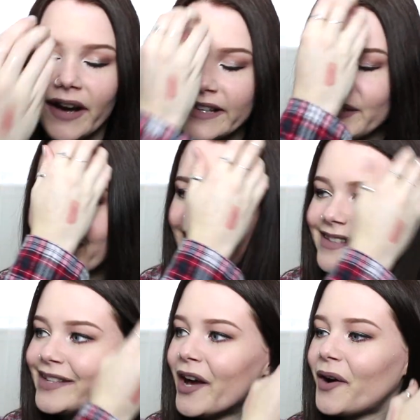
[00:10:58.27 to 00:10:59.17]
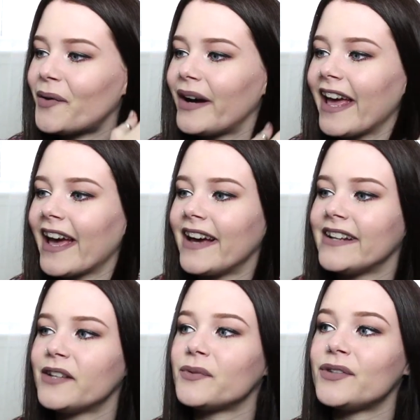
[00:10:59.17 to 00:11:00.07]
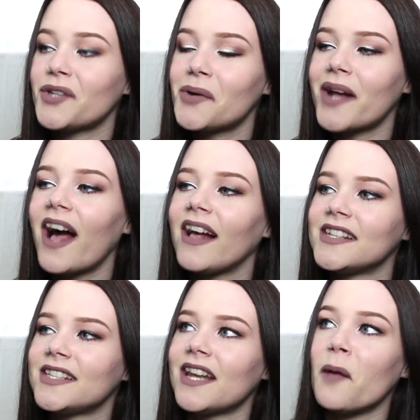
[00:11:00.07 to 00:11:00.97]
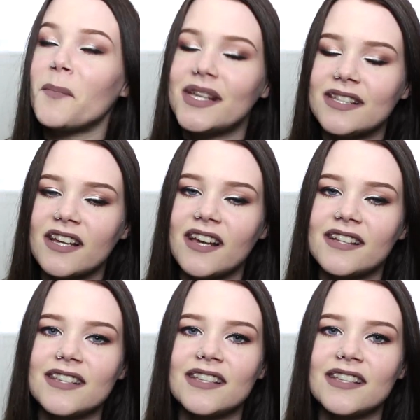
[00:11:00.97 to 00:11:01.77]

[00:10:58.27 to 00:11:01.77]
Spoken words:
as you guys know, and it was so nice, and I miss it.